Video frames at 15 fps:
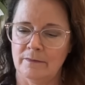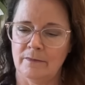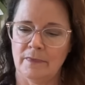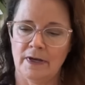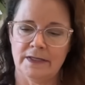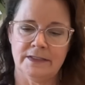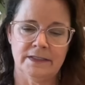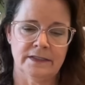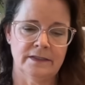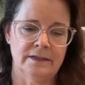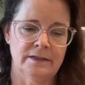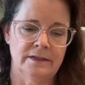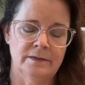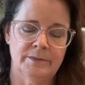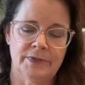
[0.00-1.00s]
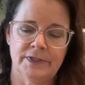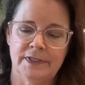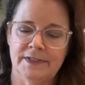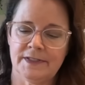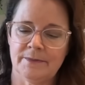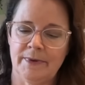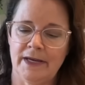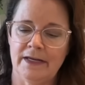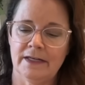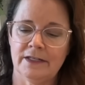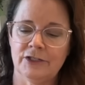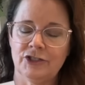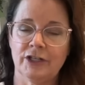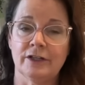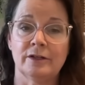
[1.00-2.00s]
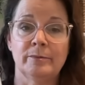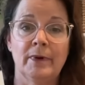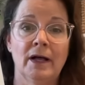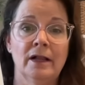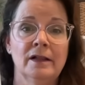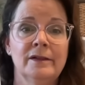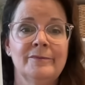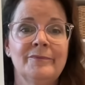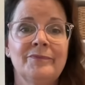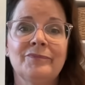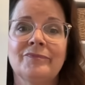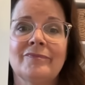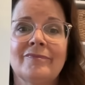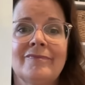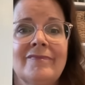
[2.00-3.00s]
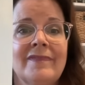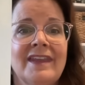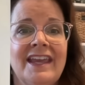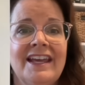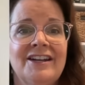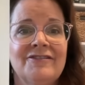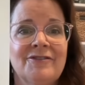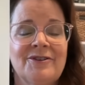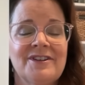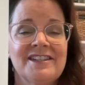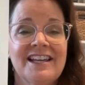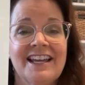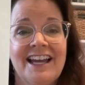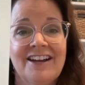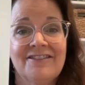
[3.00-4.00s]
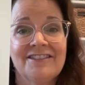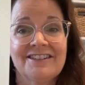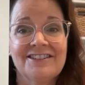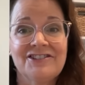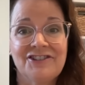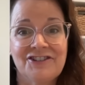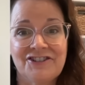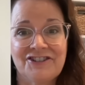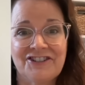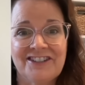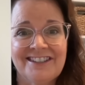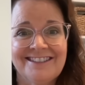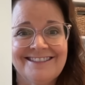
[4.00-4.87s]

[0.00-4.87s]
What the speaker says: I did participate in Jingle Ball, and of course I have little Ginger,